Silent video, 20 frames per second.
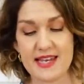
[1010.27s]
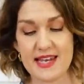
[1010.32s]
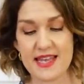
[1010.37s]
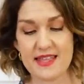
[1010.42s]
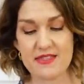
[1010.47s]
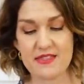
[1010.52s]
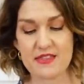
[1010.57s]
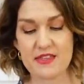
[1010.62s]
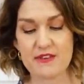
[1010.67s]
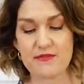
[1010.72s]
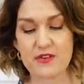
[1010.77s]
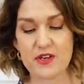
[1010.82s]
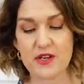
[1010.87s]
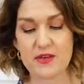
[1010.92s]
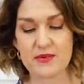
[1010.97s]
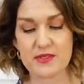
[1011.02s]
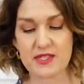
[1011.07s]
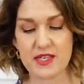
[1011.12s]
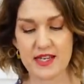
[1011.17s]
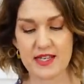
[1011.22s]
length if
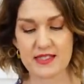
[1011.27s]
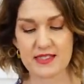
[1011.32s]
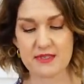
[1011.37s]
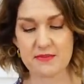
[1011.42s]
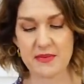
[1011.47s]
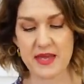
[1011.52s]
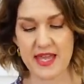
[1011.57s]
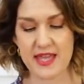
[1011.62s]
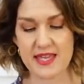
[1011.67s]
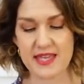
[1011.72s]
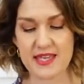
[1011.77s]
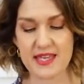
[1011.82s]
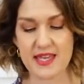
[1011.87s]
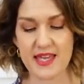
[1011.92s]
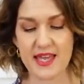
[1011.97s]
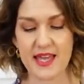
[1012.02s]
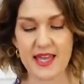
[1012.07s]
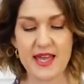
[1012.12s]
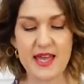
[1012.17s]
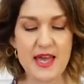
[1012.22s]
I was going to make
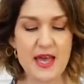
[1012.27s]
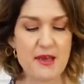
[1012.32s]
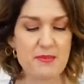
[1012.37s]
it.